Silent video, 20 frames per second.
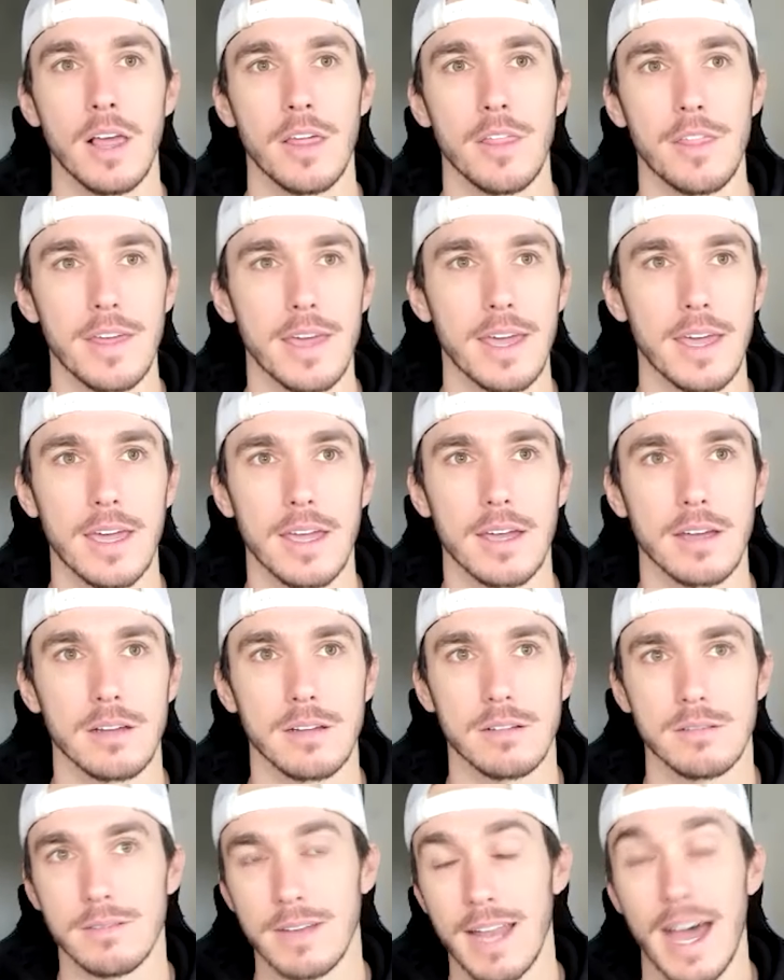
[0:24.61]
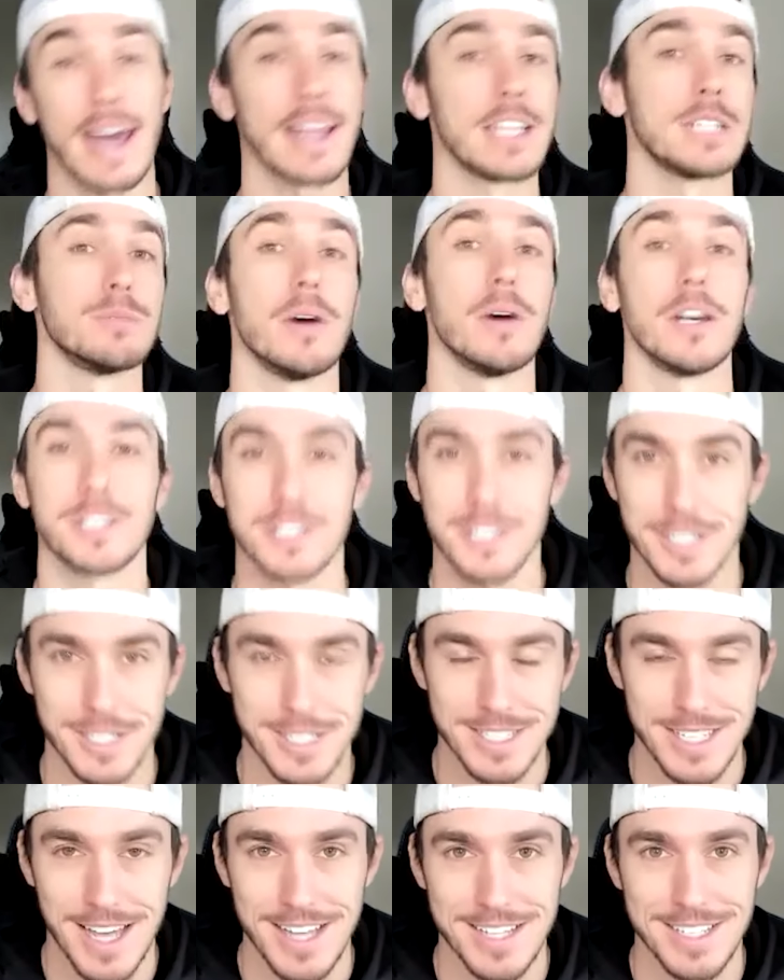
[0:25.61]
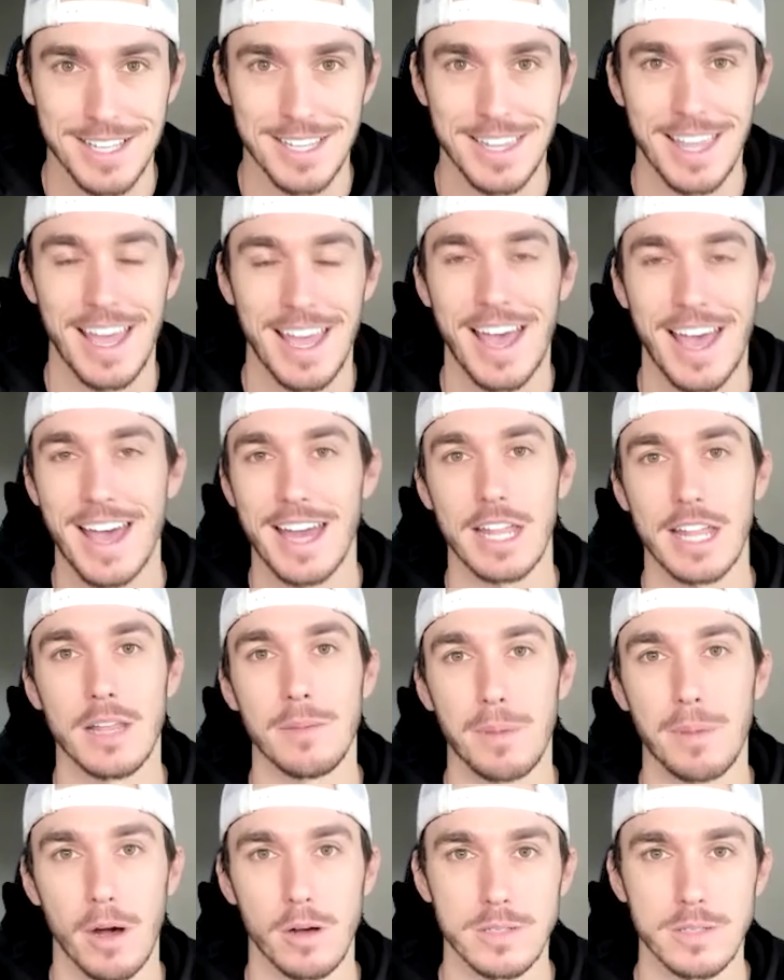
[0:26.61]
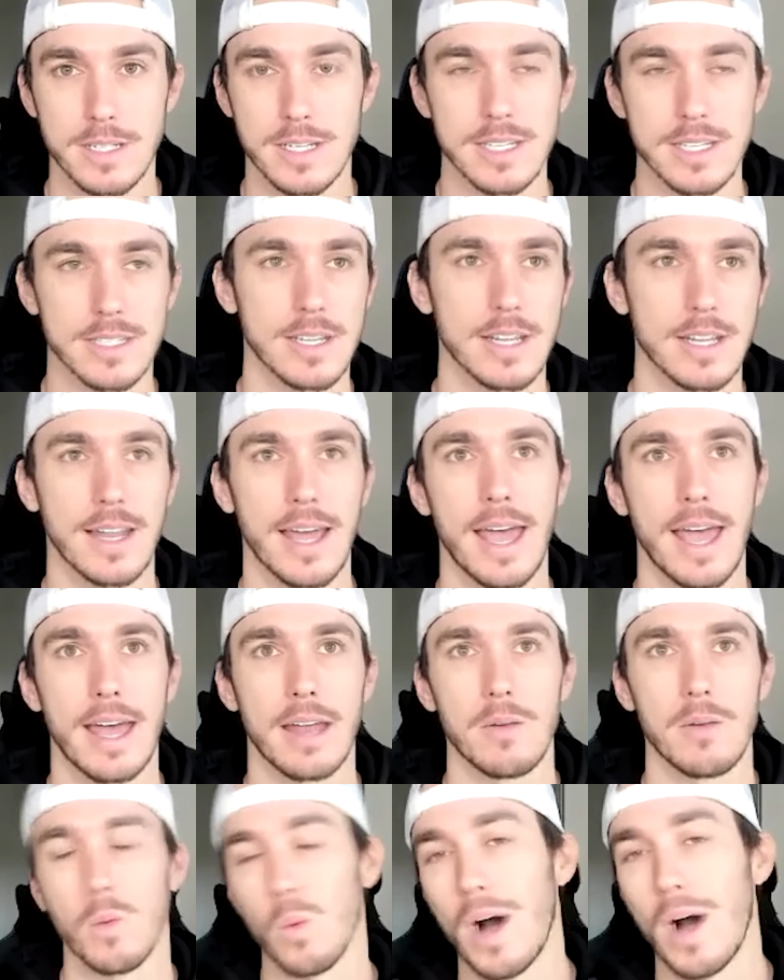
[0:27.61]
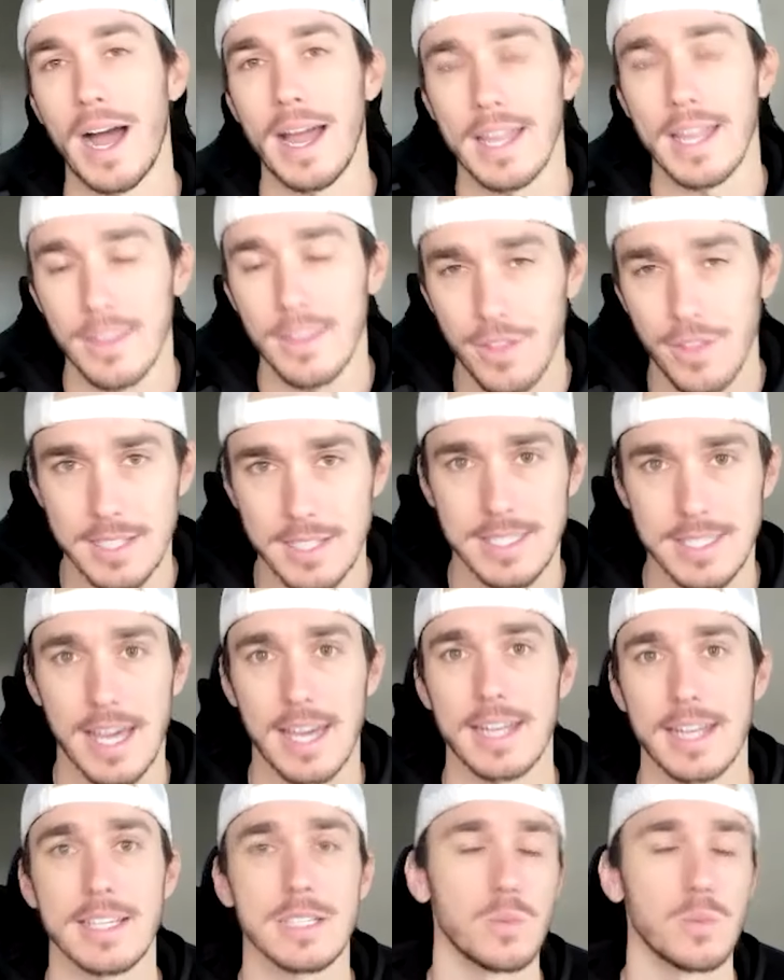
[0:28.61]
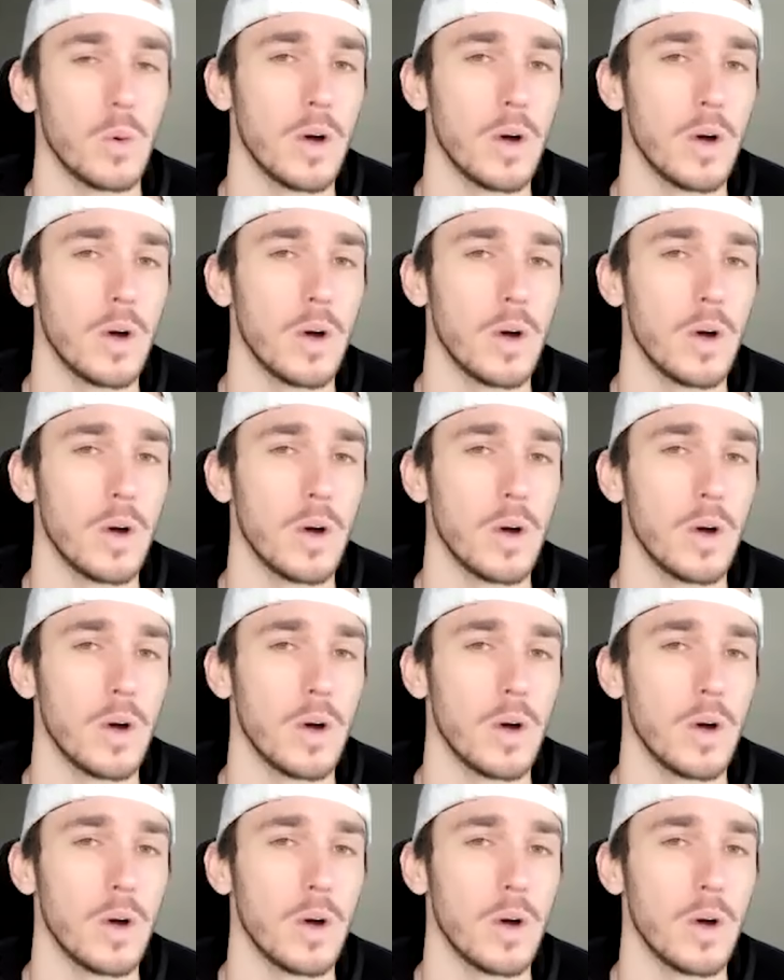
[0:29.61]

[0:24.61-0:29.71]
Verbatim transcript: the not as much success that they had in the postseason and why he thinks that is,